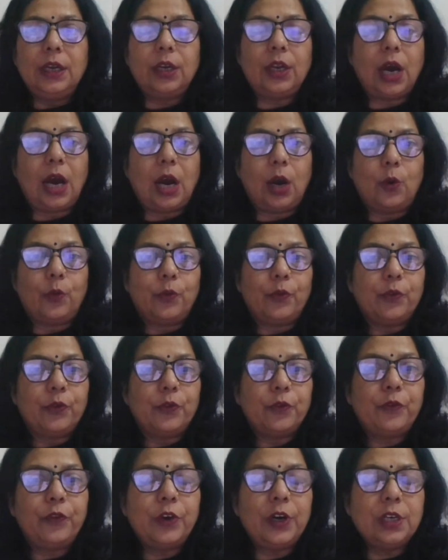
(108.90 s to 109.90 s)
Now,
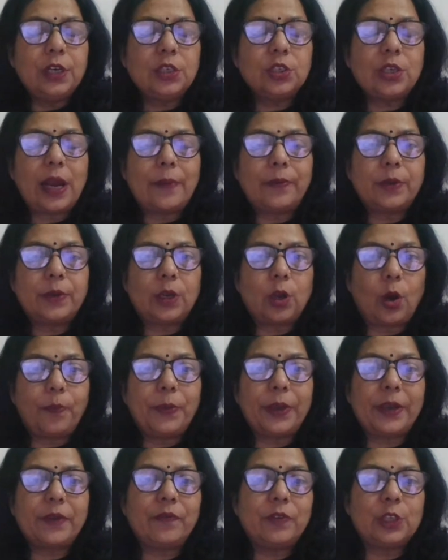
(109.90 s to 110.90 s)
first
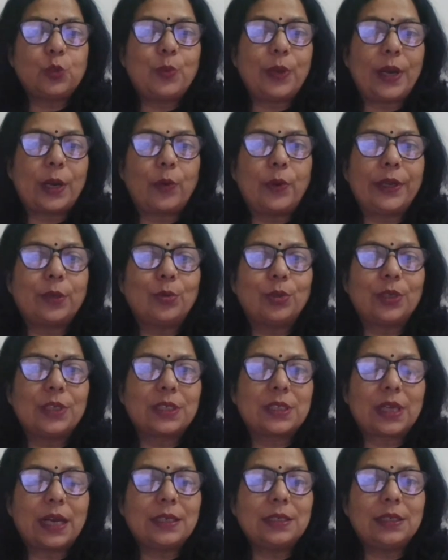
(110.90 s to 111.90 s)
topic which we are going to
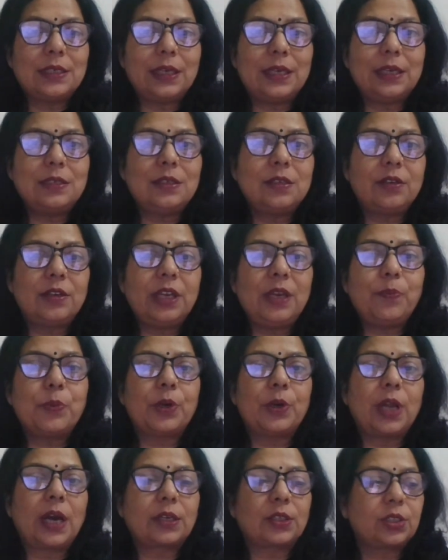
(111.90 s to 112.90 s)
discuss is
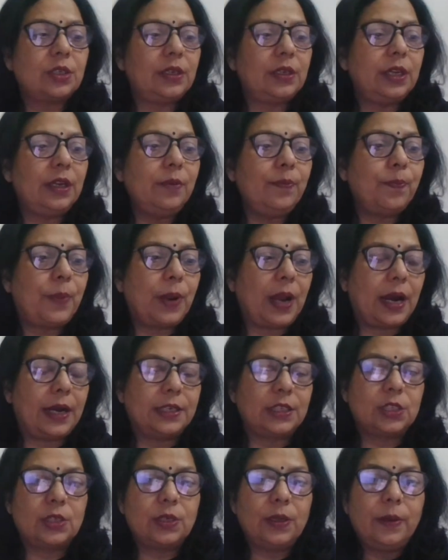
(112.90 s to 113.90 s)
reproduction in
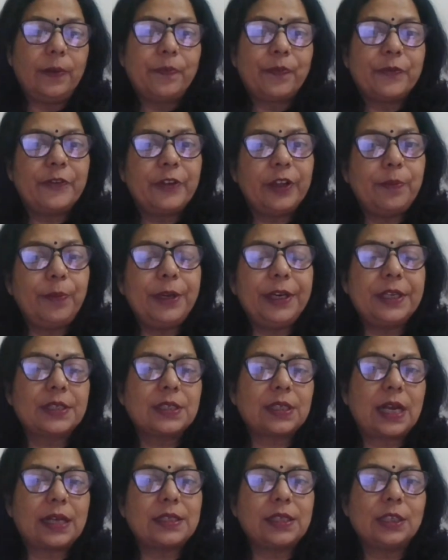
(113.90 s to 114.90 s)
plants. We'll be
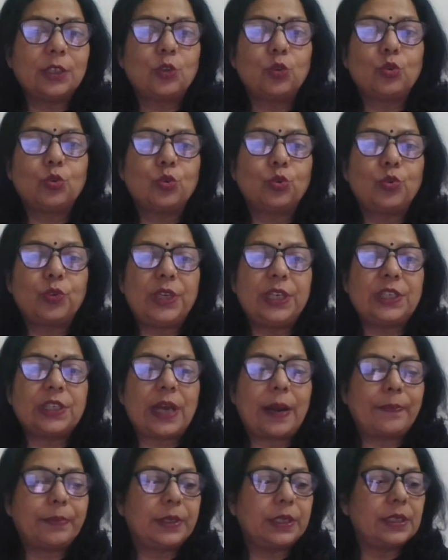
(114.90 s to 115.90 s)
discussing two to three
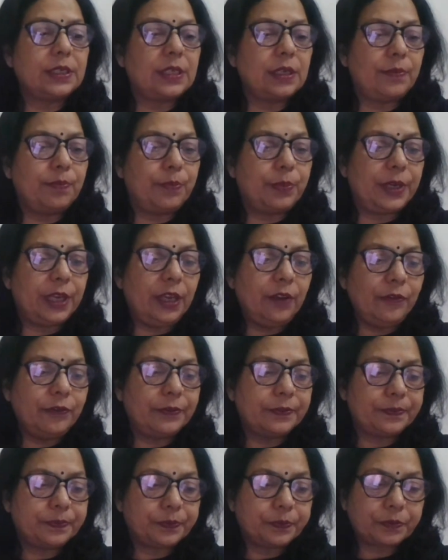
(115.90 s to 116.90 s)
chapters in brief,
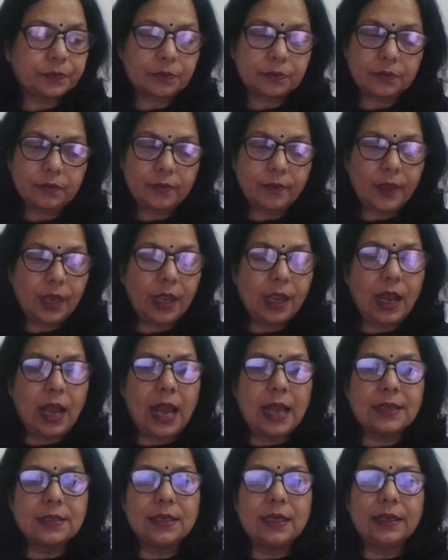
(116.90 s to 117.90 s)

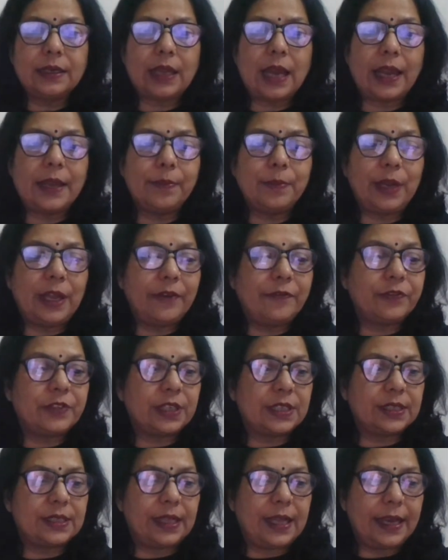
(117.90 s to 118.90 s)
as the time left
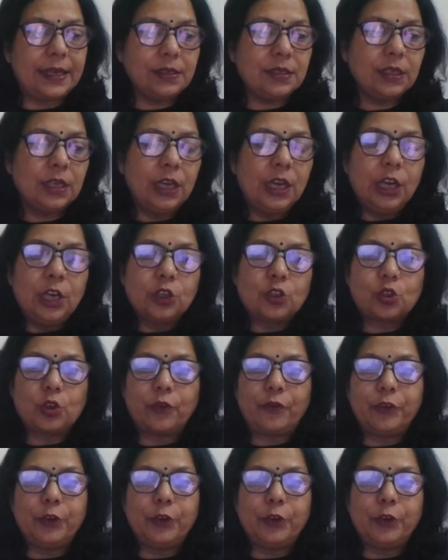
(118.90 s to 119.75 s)
is less. So